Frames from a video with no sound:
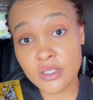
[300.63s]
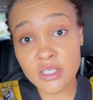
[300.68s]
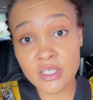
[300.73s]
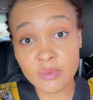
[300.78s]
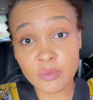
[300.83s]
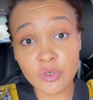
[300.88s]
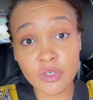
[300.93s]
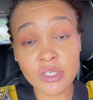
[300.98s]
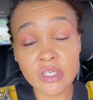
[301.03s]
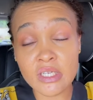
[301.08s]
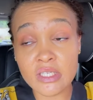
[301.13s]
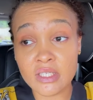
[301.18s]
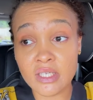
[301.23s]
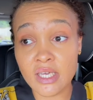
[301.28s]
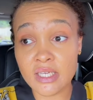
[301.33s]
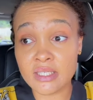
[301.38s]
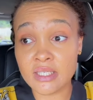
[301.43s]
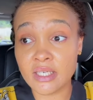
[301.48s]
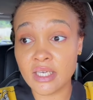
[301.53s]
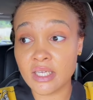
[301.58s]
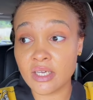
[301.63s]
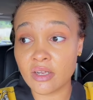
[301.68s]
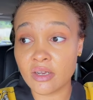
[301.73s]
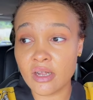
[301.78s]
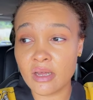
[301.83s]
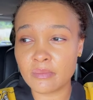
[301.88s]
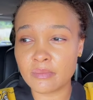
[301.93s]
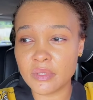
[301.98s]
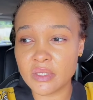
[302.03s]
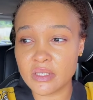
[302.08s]
this morning is yet again
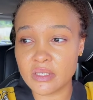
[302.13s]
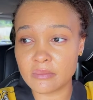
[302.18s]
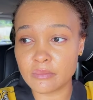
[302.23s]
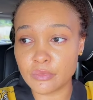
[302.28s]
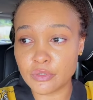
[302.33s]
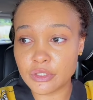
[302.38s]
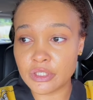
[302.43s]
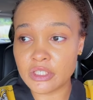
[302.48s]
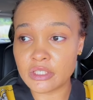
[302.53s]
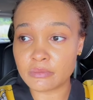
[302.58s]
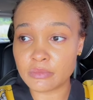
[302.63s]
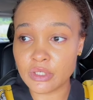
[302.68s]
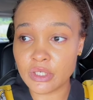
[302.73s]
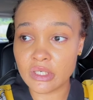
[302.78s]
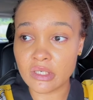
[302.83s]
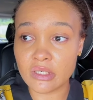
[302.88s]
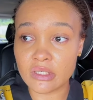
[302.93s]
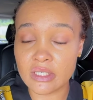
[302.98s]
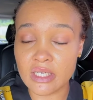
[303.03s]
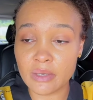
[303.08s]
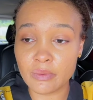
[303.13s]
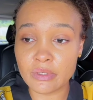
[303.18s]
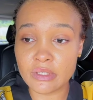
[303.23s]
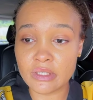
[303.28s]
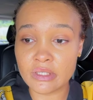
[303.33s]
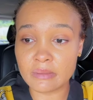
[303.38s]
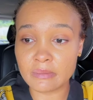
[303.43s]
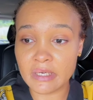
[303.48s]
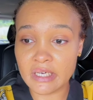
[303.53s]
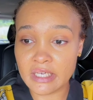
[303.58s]
another busy morning because I
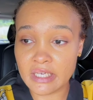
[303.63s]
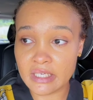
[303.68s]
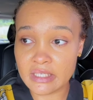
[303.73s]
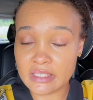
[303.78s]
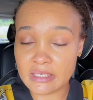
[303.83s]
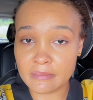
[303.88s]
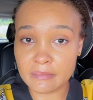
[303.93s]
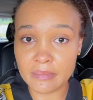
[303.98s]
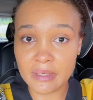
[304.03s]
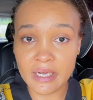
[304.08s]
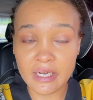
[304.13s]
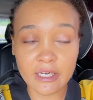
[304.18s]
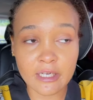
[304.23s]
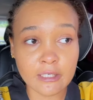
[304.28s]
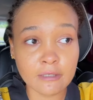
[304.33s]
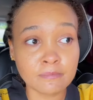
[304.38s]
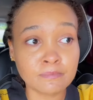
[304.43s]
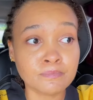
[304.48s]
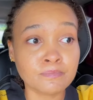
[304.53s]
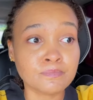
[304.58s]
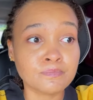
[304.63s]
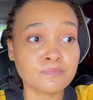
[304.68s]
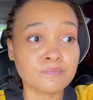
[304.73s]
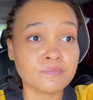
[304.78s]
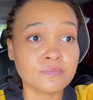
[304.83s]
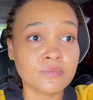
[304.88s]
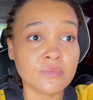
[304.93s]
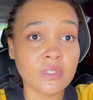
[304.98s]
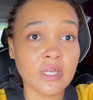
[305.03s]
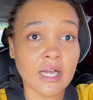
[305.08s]
went to the market and back,
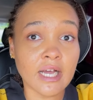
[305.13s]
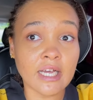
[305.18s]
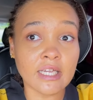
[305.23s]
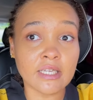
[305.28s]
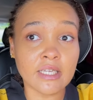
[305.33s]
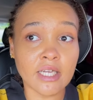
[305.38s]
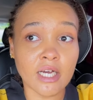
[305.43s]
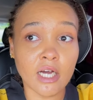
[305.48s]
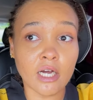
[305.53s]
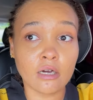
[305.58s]
and